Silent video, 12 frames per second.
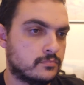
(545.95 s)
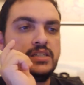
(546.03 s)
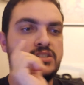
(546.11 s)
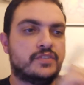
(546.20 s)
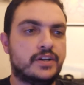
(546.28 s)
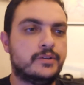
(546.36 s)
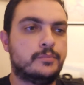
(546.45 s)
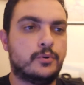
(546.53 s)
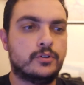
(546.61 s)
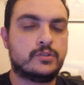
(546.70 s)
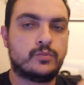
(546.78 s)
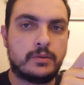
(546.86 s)
It's very
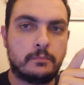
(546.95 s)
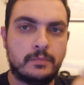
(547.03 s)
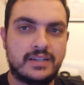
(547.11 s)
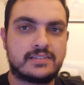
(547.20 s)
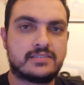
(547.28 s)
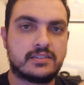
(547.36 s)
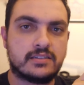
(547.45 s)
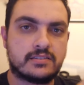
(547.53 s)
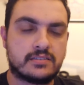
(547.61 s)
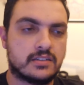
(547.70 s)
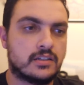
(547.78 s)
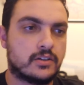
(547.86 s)
important when mixing
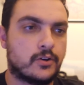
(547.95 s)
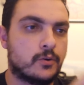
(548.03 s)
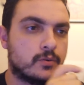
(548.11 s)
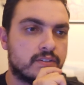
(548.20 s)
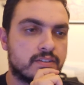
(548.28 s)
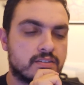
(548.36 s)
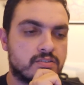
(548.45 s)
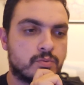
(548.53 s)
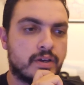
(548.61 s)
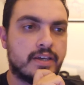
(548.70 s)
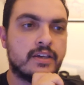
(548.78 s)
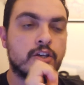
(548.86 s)
silicone in this
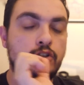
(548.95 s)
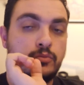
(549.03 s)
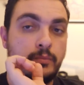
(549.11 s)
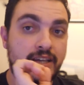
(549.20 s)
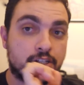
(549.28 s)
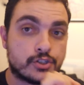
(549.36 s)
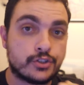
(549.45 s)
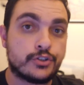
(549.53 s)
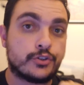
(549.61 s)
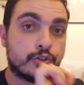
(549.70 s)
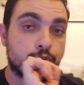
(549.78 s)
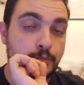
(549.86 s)
way to make sure
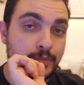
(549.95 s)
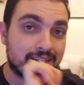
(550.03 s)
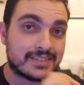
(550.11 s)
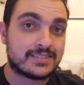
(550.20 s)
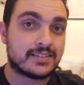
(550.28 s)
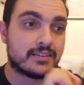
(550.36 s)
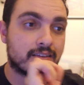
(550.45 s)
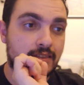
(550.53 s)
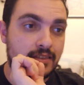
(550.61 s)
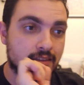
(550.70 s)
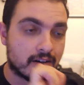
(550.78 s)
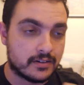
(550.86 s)
that you mix it
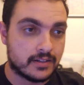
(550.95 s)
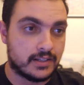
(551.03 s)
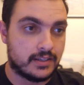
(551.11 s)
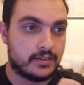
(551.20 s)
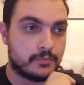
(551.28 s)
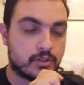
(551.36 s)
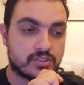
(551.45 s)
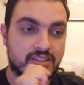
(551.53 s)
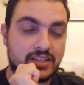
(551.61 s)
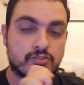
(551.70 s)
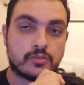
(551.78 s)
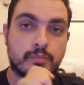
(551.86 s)
thoroughly, because it
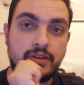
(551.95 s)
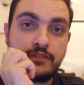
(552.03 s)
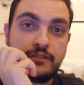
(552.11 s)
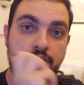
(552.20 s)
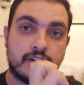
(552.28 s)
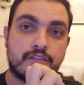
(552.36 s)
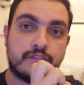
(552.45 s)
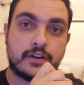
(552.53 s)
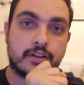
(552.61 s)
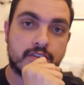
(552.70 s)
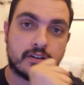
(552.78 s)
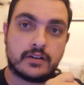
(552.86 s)
has to be
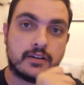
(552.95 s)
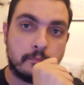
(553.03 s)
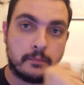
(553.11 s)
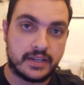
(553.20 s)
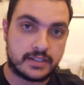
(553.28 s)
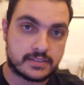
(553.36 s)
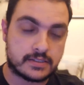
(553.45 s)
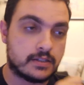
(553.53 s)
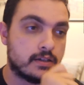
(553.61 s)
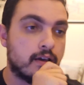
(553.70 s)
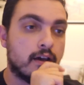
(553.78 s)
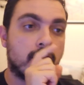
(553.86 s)
very thoroughly mixed.
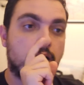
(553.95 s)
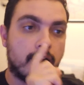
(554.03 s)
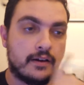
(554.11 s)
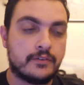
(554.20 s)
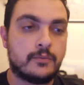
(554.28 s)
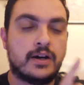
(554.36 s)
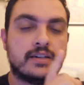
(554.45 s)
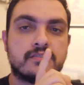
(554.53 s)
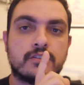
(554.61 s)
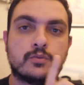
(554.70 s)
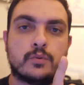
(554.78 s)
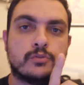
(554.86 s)
Otherwise,
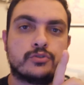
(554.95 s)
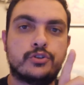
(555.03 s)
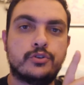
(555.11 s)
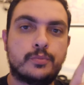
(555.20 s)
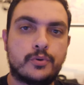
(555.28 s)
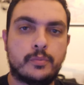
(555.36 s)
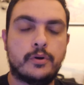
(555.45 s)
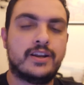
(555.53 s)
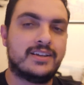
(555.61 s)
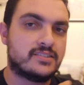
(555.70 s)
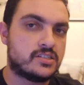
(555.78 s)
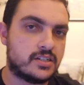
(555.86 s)
it won't cure properly.
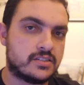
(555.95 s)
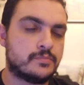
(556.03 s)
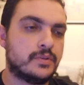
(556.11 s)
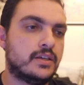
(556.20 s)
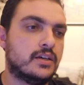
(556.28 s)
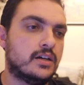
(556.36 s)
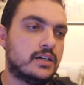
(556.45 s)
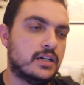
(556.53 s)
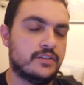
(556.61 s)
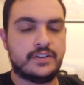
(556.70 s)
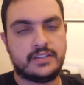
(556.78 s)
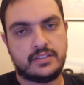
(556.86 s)
And trust me,
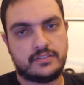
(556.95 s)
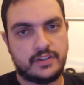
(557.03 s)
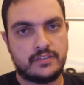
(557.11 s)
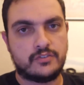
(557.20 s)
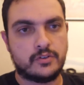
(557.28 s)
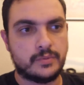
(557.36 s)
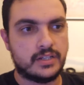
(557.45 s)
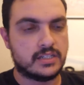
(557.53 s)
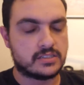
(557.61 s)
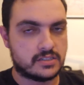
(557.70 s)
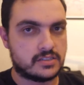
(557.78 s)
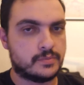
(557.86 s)
I've had that fail for me
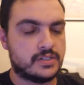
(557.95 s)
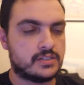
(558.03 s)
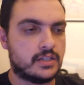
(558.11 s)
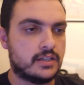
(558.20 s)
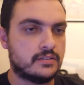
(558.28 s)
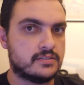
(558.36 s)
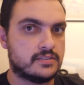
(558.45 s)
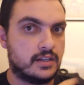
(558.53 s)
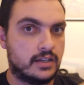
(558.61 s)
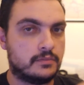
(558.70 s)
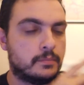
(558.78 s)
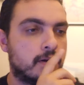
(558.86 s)
last Christmas and it's a
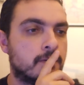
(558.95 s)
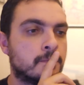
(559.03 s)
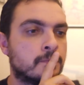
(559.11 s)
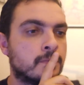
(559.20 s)
nightmare.